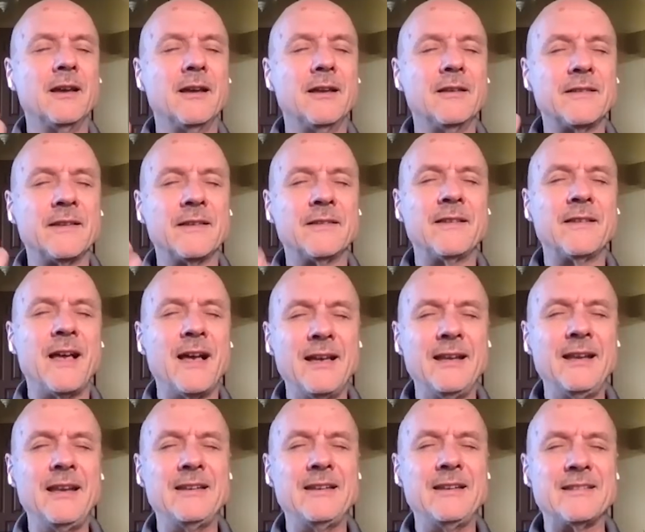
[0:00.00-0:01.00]

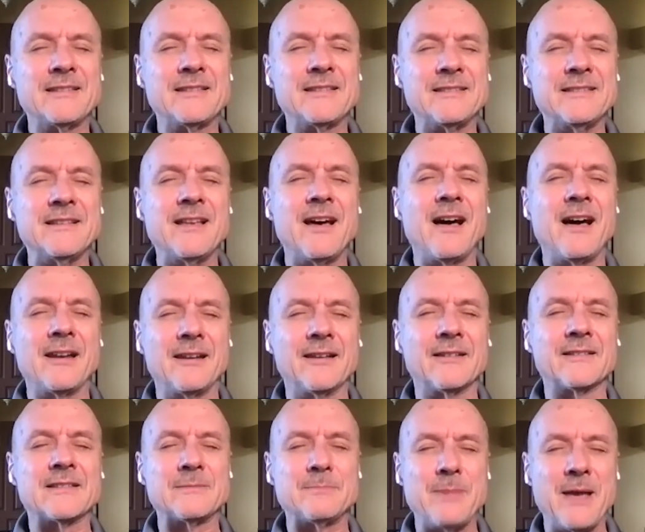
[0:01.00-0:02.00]
Society does not
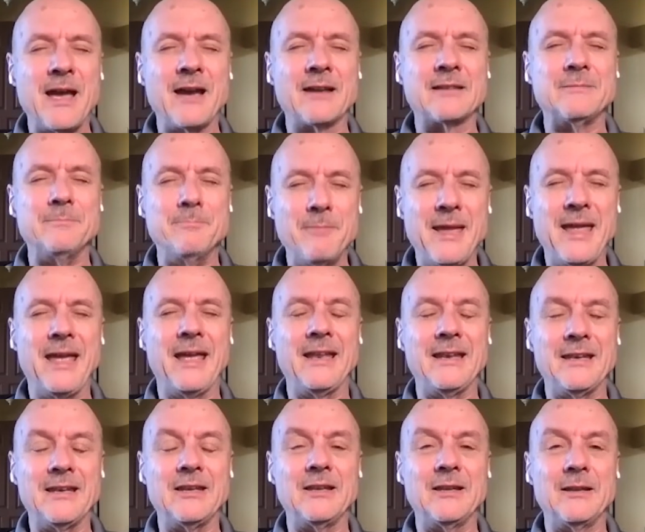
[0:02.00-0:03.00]
expect
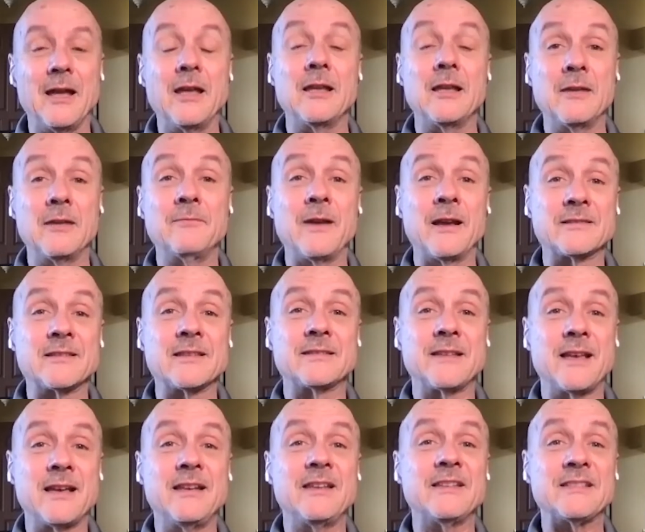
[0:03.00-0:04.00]
men. In fact,
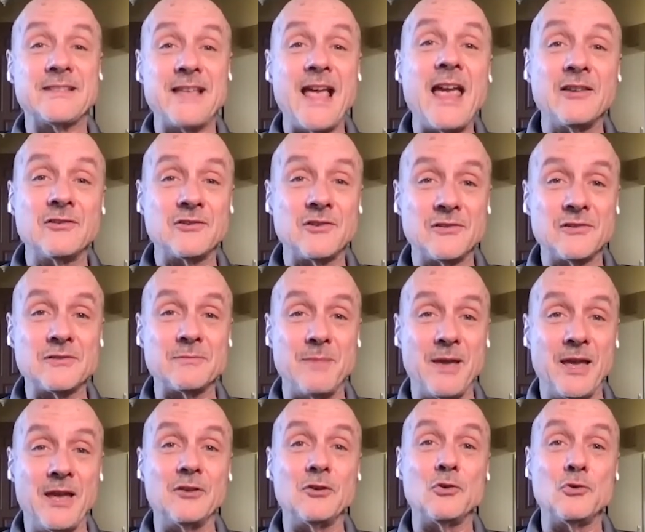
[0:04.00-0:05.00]
society sanctions
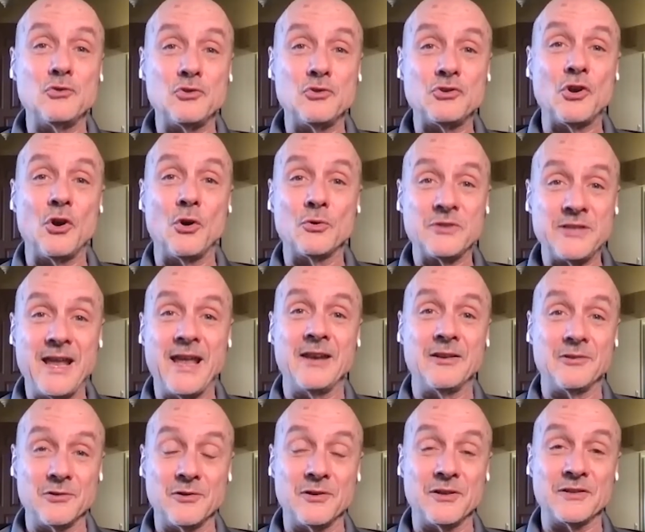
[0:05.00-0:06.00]
men who show
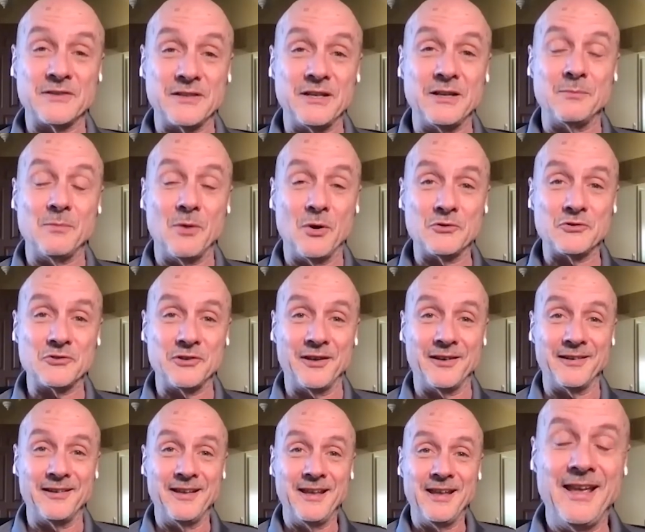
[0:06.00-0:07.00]
tenderness and
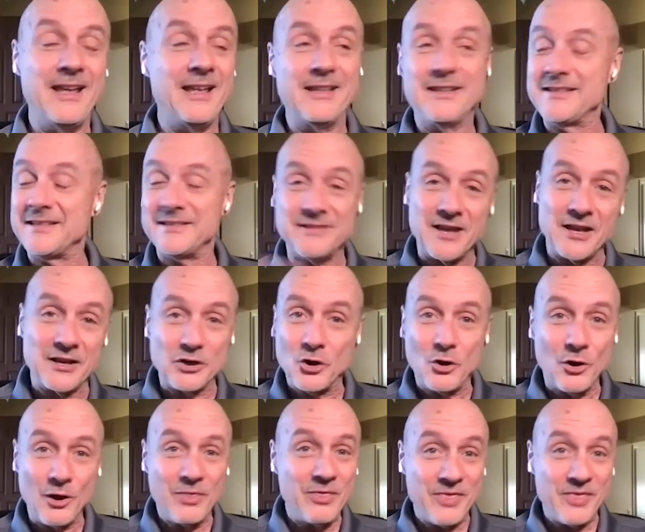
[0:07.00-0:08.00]
emotion. Wow. This is not a
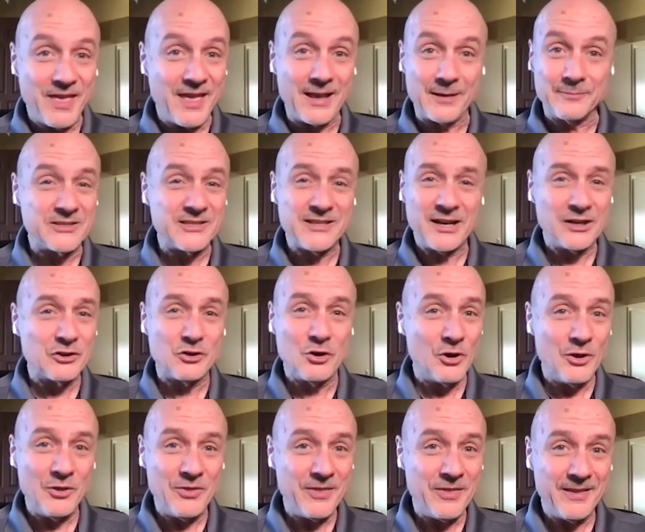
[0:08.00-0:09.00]
good thing. It's not a
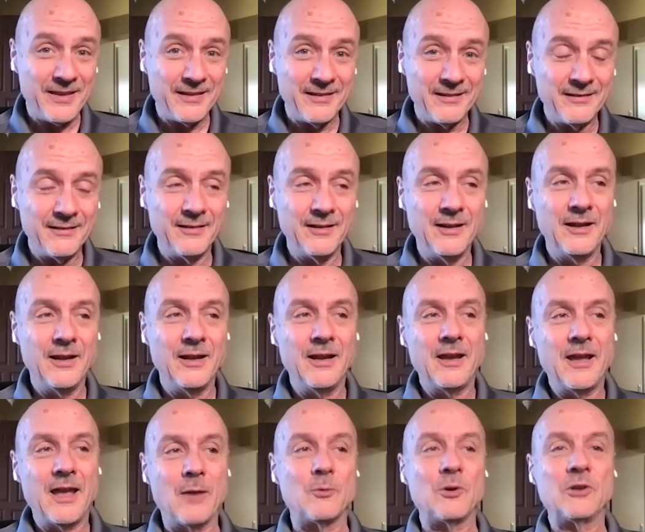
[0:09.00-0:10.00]
good thing.
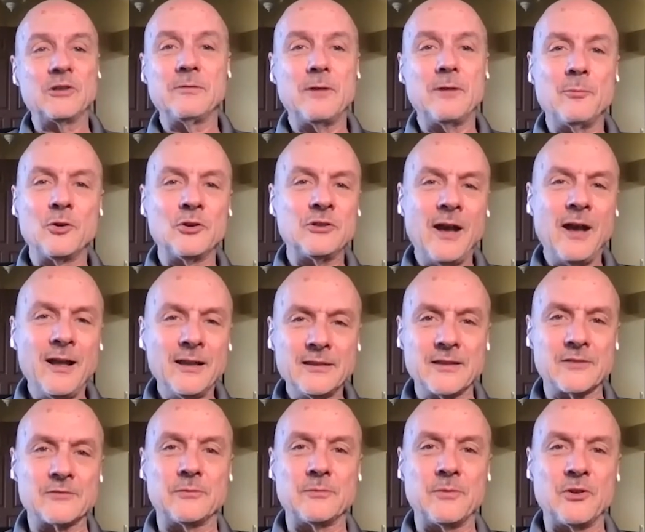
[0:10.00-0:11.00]
Yeah. And we're taught
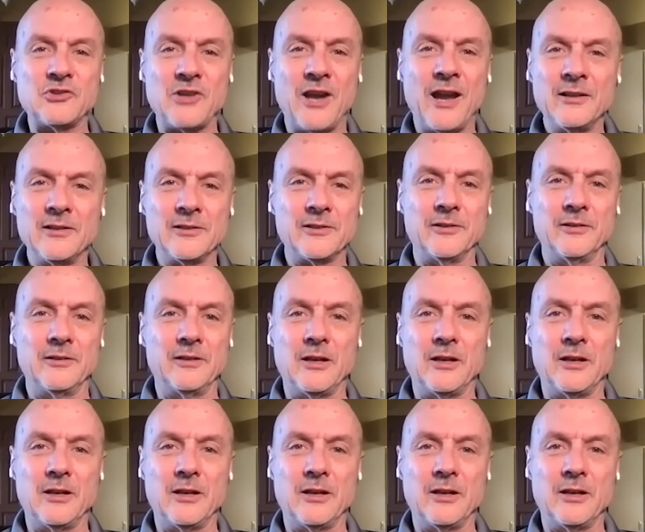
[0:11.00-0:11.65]
this from a childhood.